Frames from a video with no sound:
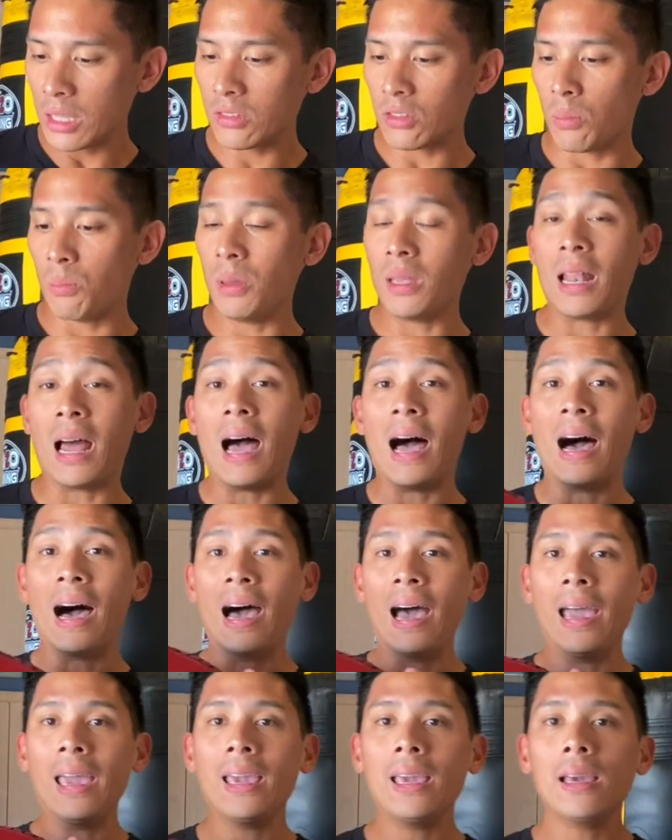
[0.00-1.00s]
it's a bit
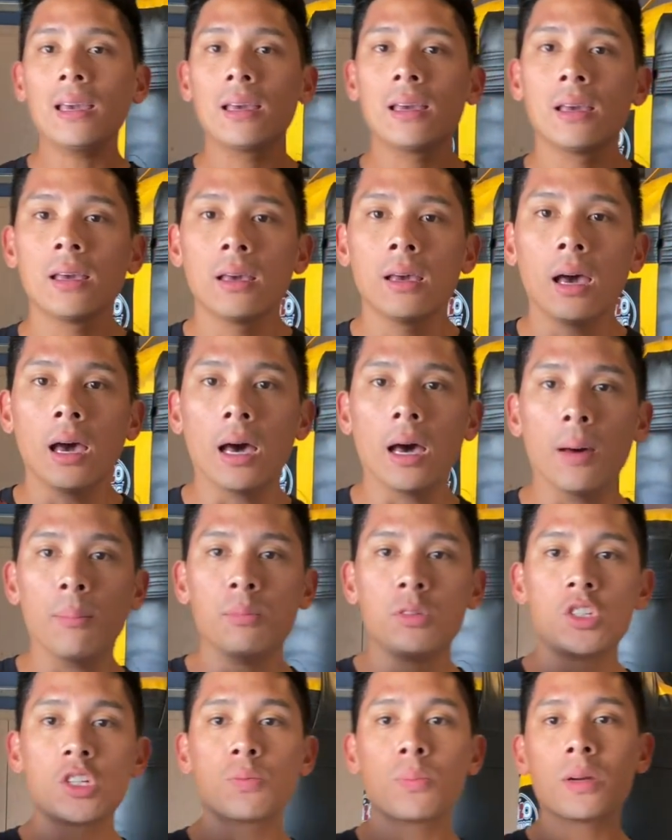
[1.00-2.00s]
high, uh,
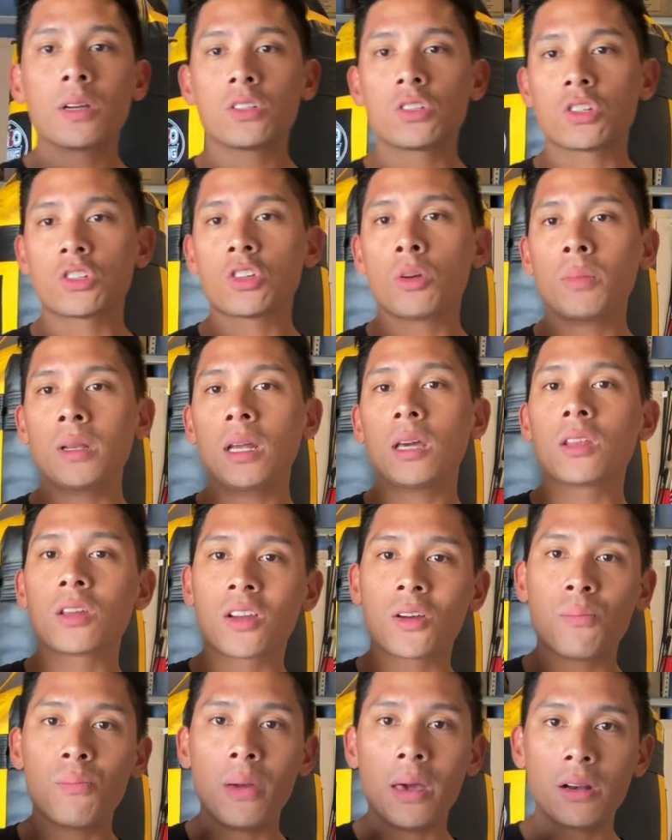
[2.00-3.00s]
but just because there's so many other
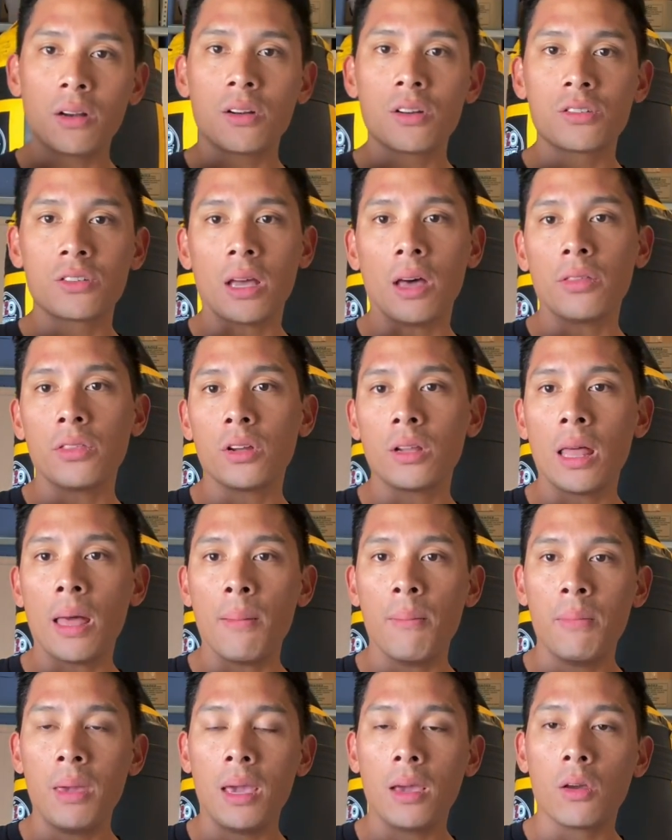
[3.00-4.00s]
competitors out there
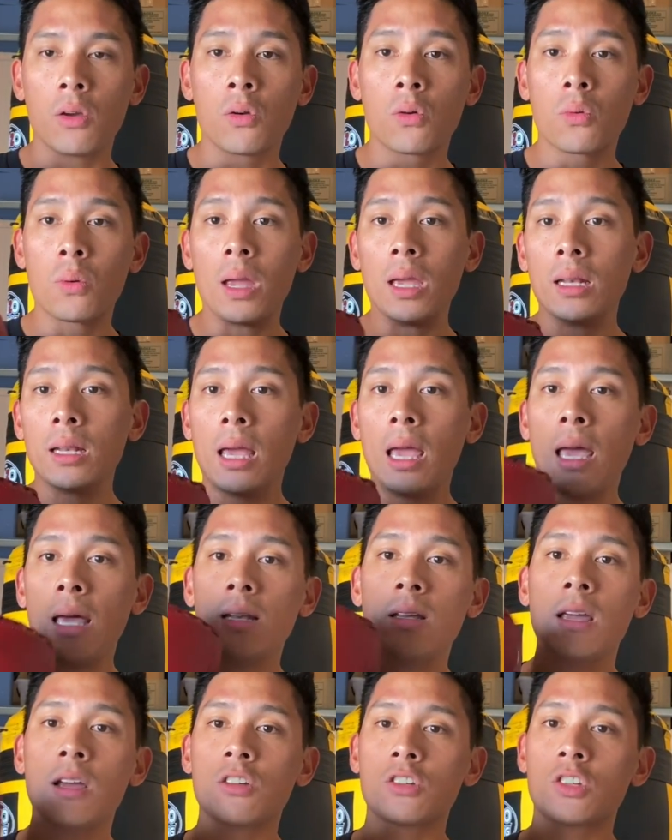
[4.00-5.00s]
that make great
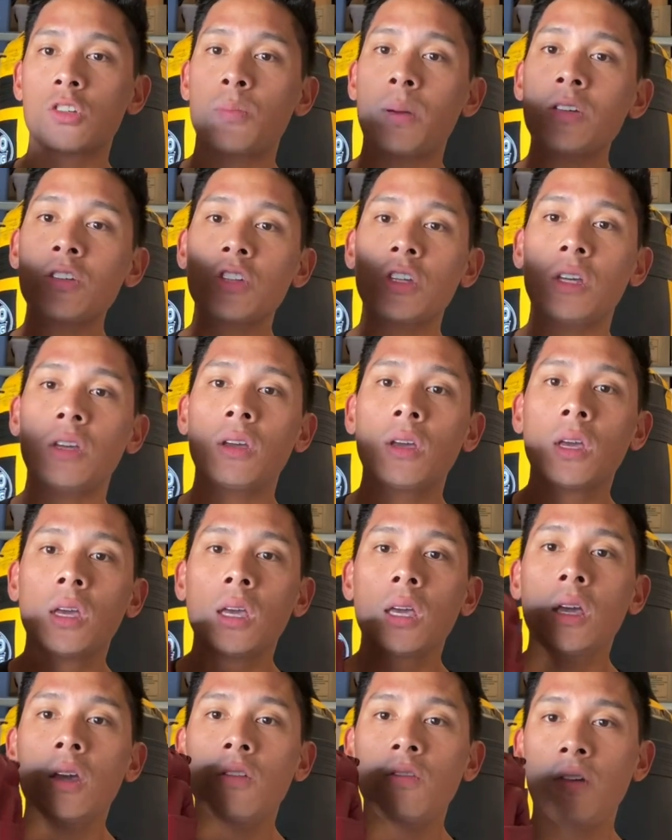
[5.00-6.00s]
headgears, especially
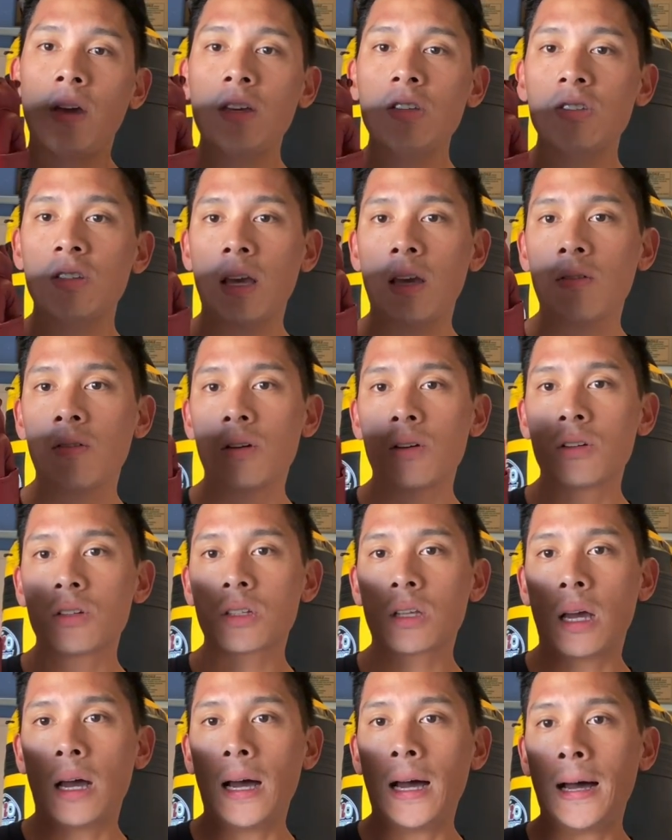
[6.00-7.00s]
face
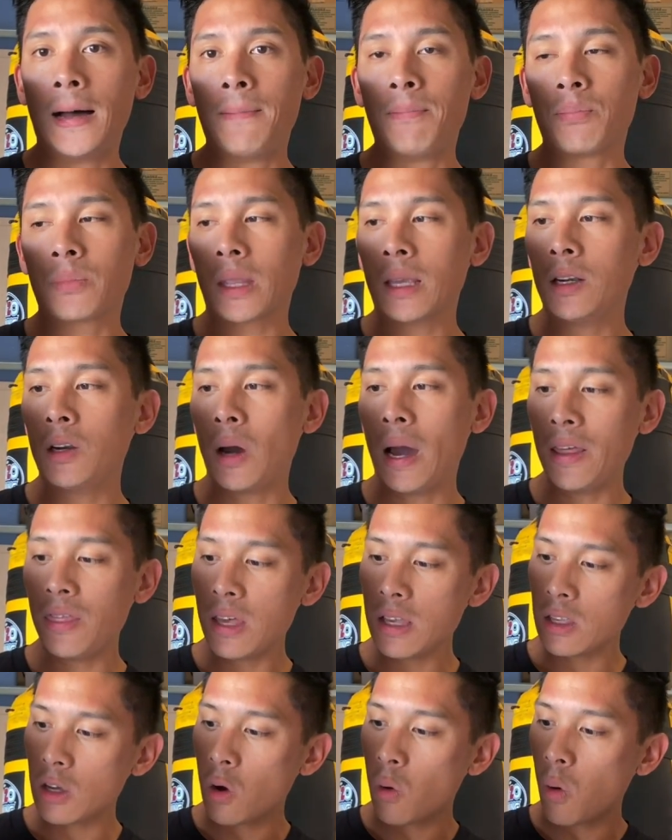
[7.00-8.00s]
savers. Um, you know, I
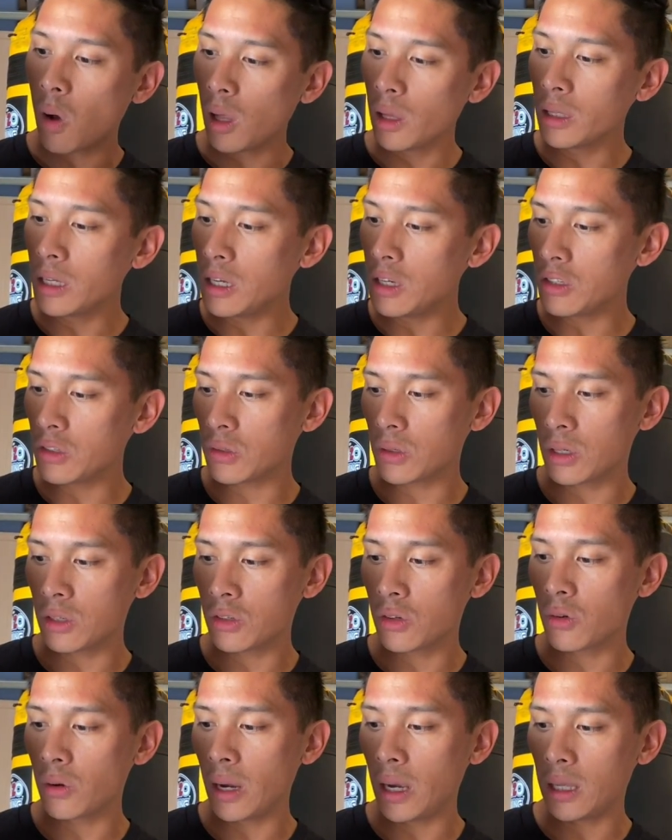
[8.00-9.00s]
think the quality is, is
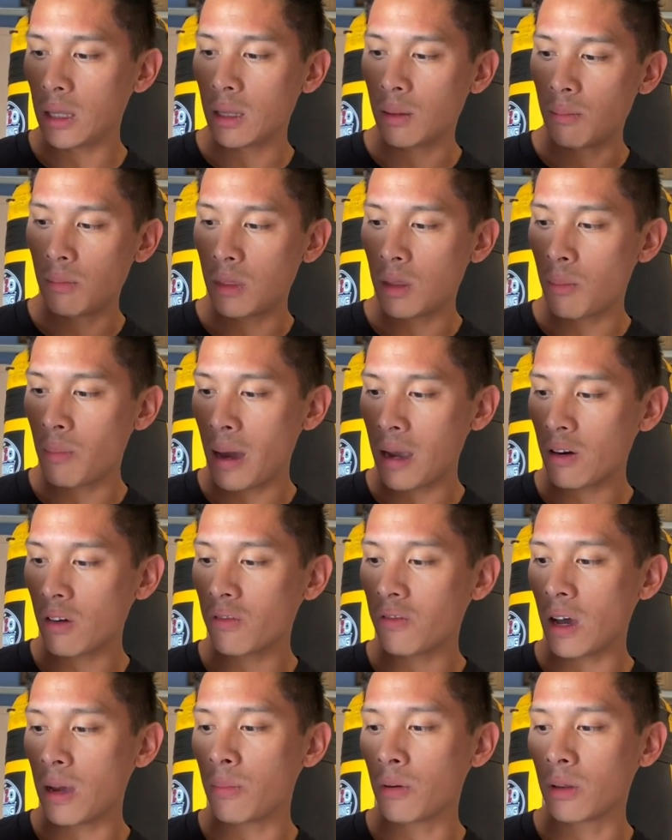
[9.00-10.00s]
great. The, the
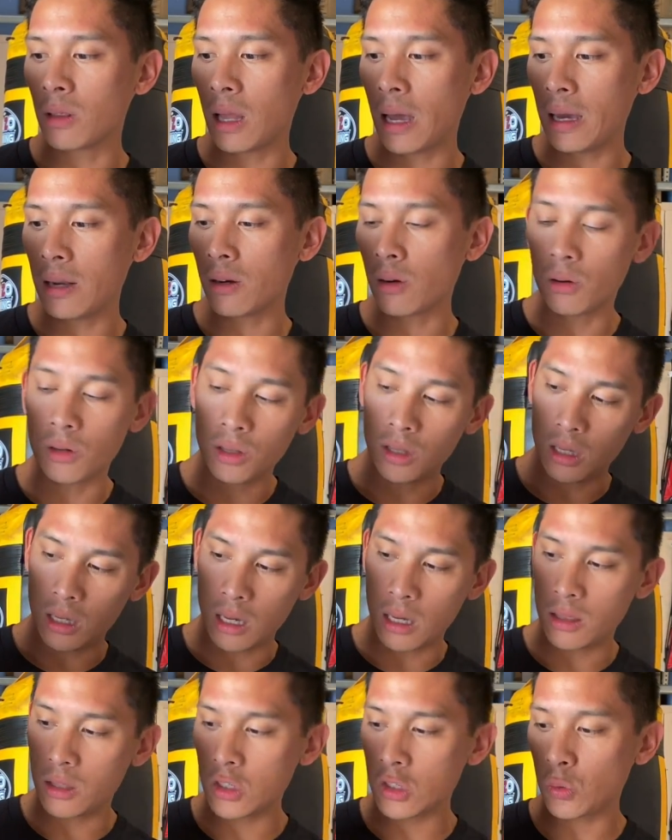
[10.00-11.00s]
microfiber liner, or the,
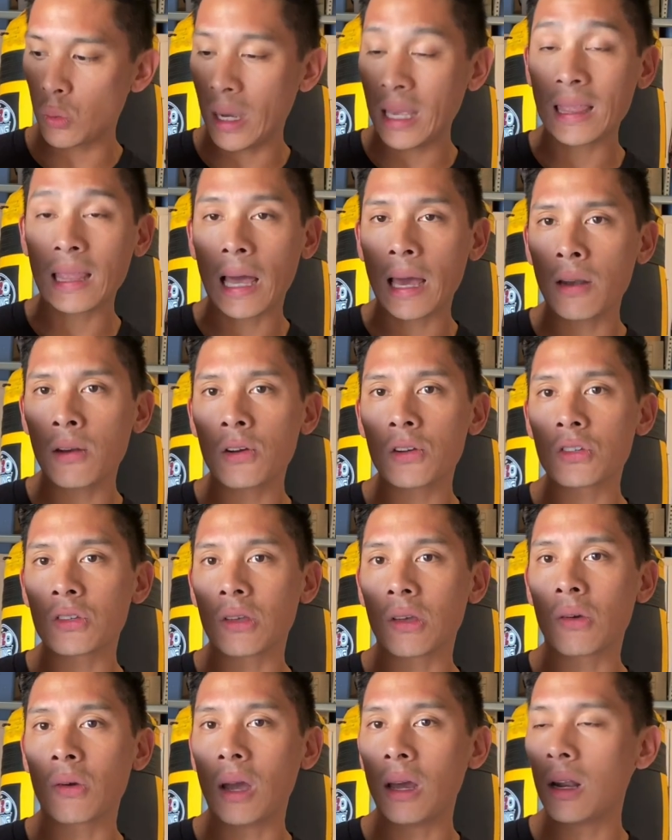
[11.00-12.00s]
uh, the suede liner, is
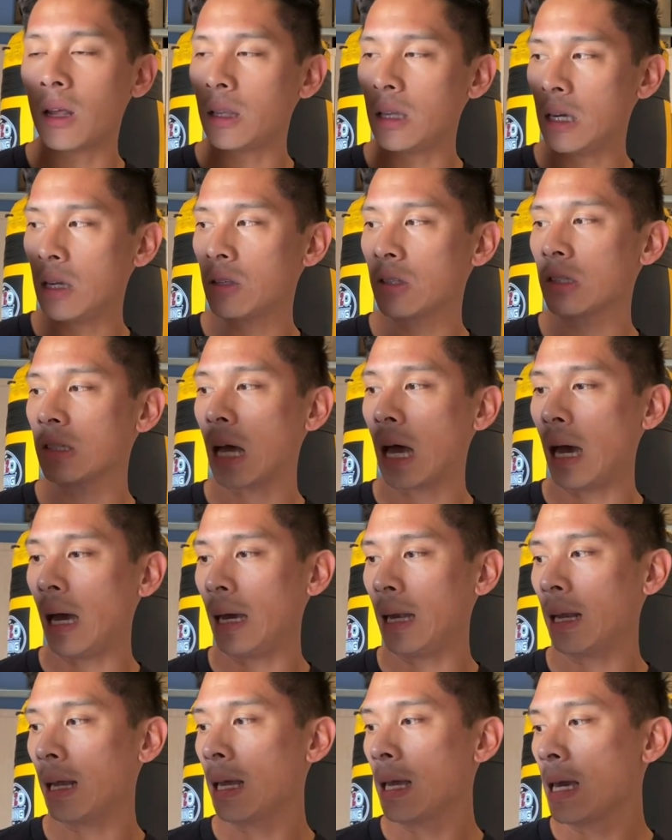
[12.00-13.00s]
great on the
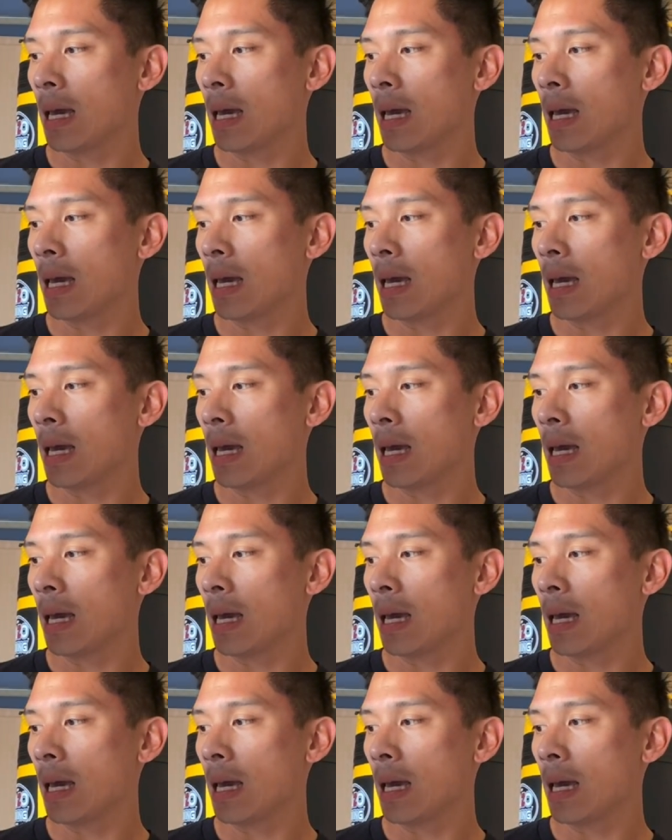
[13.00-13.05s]
inside.